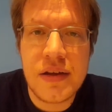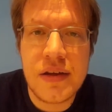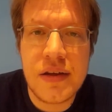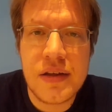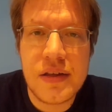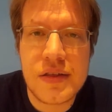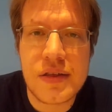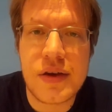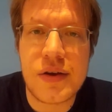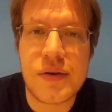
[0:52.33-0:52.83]

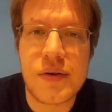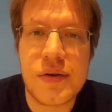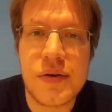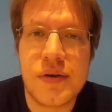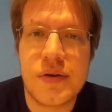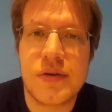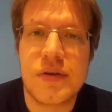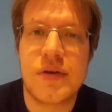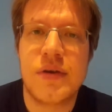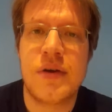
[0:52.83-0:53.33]
So,
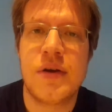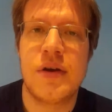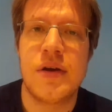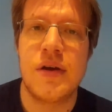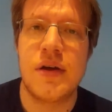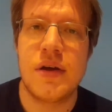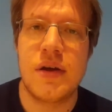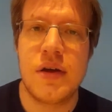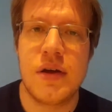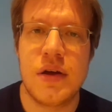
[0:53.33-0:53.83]

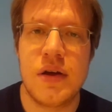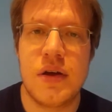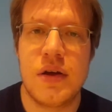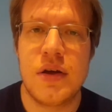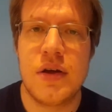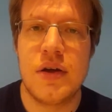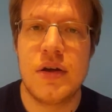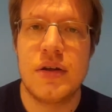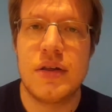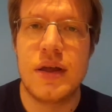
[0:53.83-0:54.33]

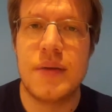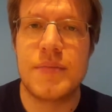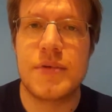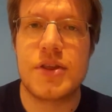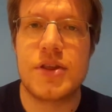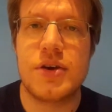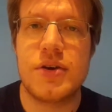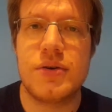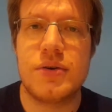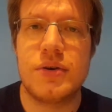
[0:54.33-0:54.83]
number
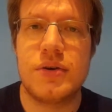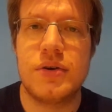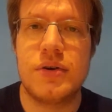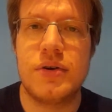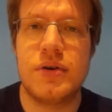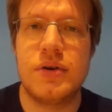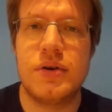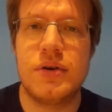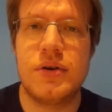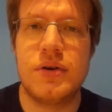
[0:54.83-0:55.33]
2.
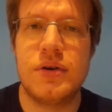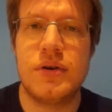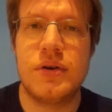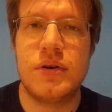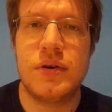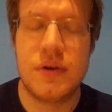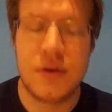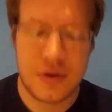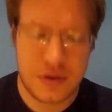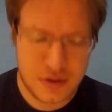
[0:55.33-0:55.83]

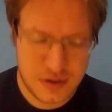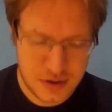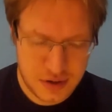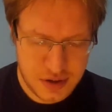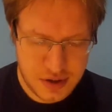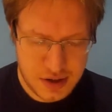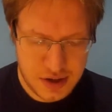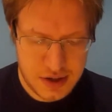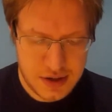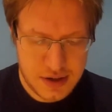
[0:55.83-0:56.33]

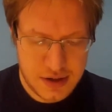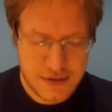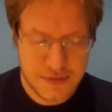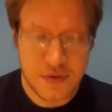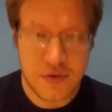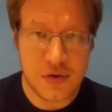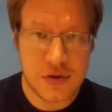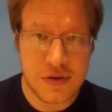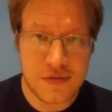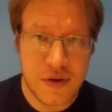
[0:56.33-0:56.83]
Of
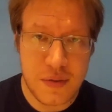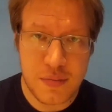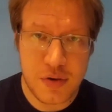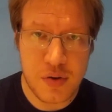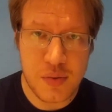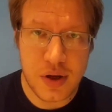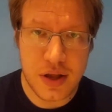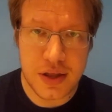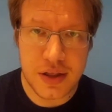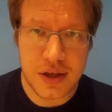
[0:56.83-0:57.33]
course, if I pull
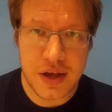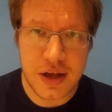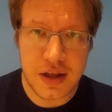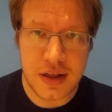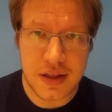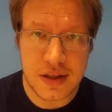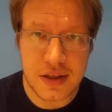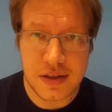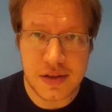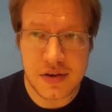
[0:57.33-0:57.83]
one in the early
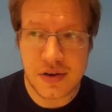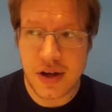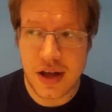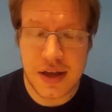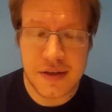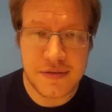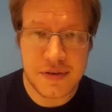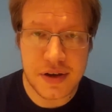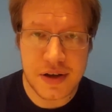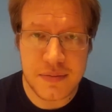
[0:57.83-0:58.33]
things, I've got
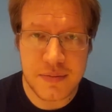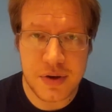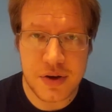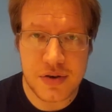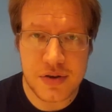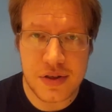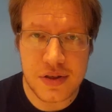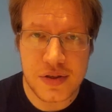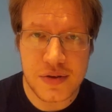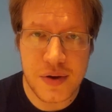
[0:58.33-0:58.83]
8 fucking
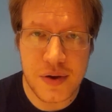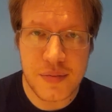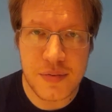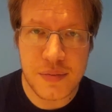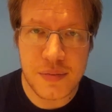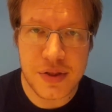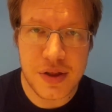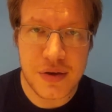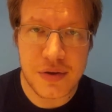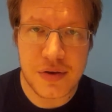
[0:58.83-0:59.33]
boxes to open
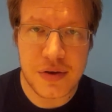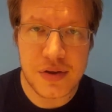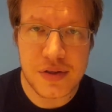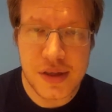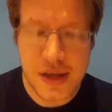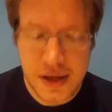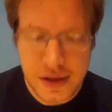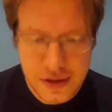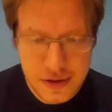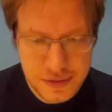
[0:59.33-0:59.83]
with no
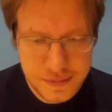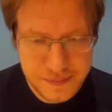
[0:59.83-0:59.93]
context.